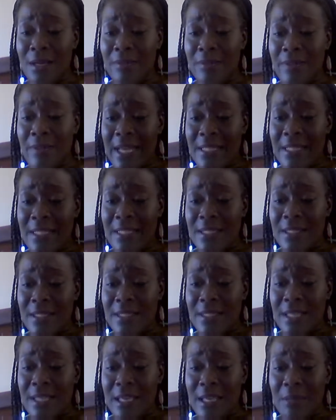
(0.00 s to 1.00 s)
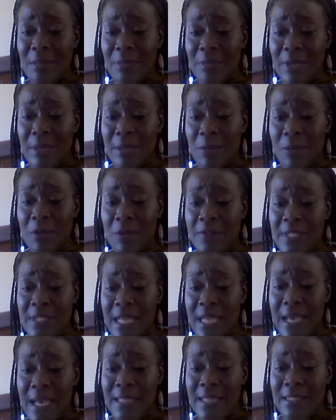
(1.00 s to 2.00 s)
Facts, sis. Can't play both
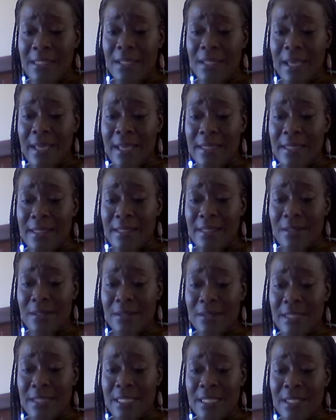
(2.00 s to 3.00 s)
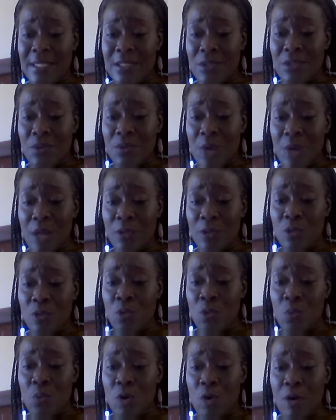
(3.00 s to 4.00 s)
sides. Yes. Since you are
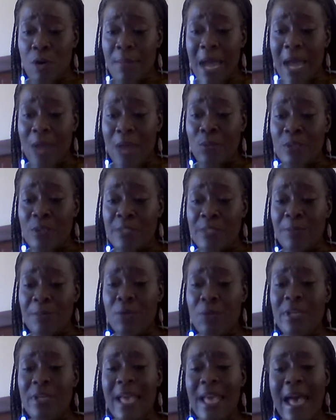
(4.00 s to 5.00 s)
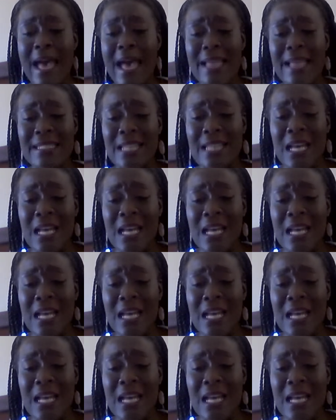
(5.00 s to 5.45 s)
lukewarm, I will spew. Yes.